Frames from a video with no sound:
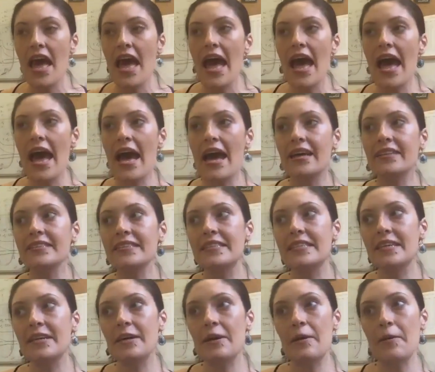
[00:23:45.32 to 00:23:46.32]

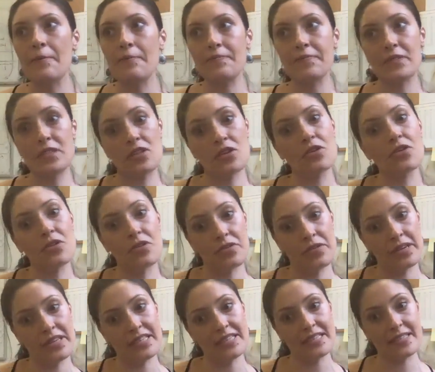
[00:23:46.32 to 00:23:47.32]
And so
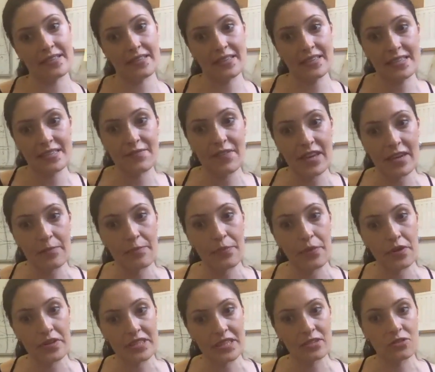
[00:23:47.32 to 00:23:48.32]
it's very
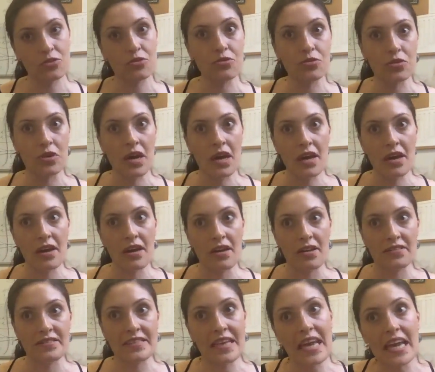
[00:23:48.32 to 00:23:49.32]
important to
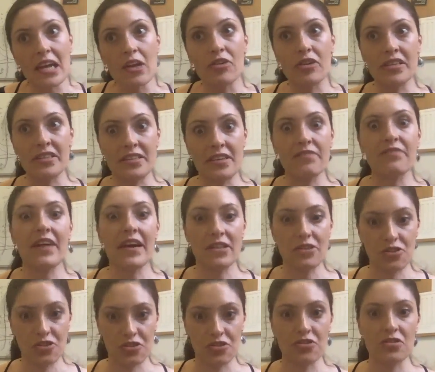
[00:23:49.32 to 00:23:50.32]
tailor
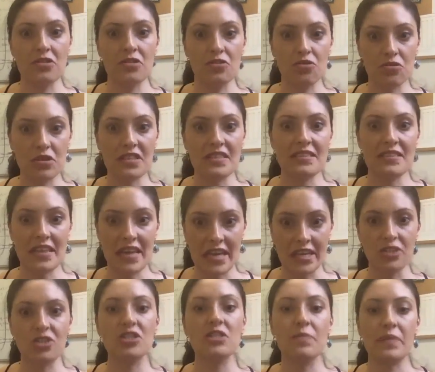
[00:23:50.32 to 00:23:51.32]
interventions to these
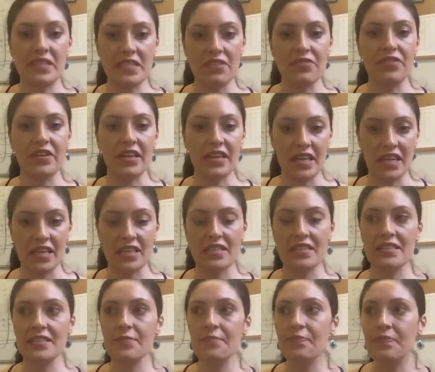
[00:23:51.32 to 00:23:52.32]
age-specific
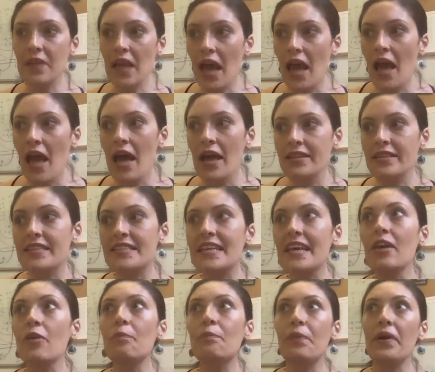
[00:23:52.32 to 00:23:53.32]
needs. The
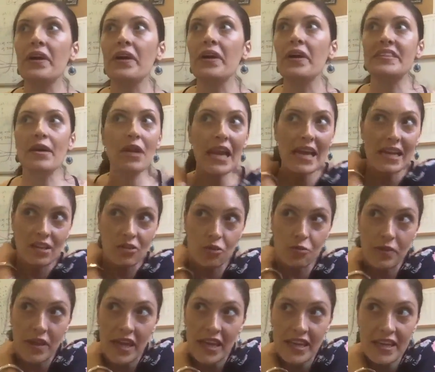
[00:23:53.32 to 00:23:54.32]
second point I would like
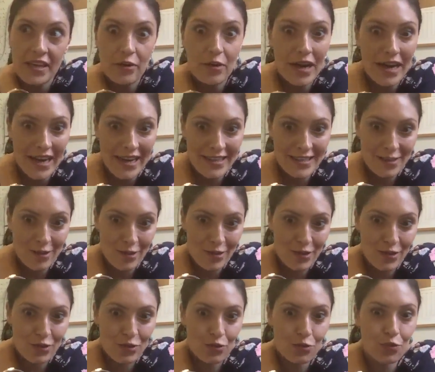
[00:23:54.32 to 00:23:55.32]
to make relates
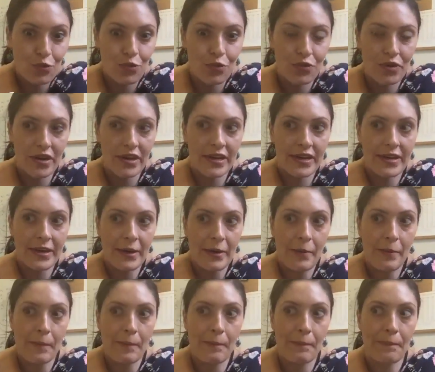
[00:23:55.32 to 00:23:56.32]
also
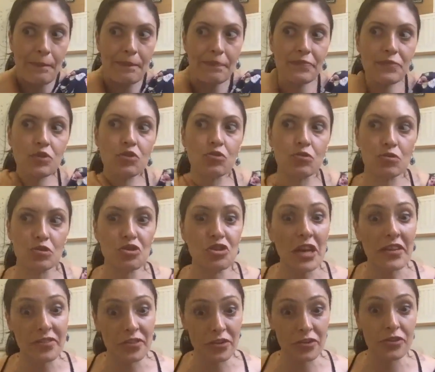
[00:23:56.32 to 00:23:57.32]
to
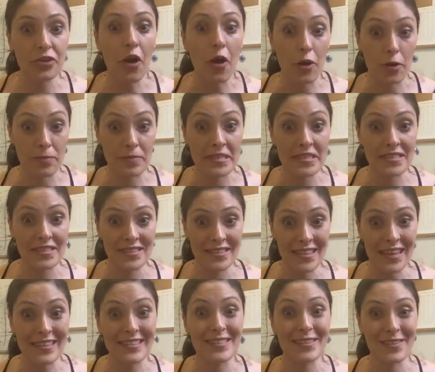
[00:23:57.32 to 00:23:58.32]
gender norms
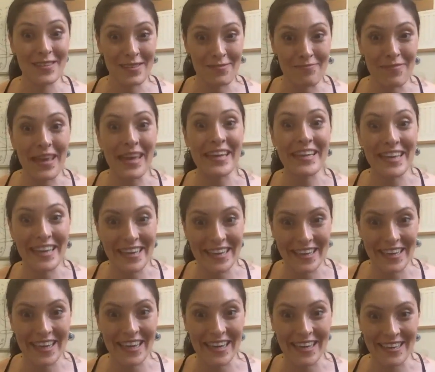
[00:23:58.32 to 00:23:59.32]
that may
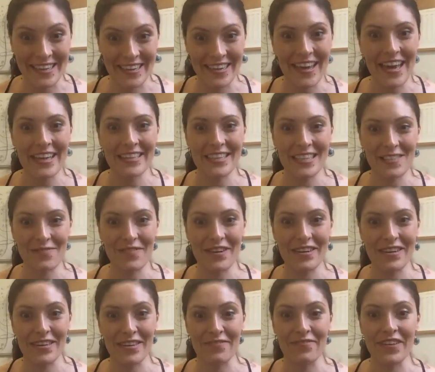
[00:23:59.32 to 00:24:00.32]
kick in at this
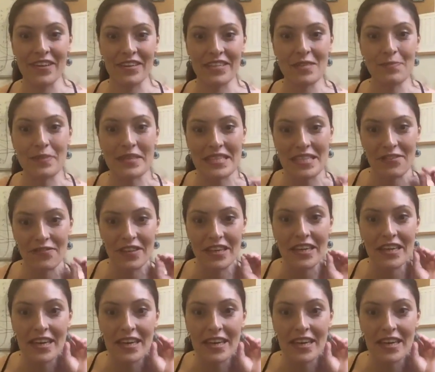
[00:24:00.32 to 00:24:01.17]
very, very specific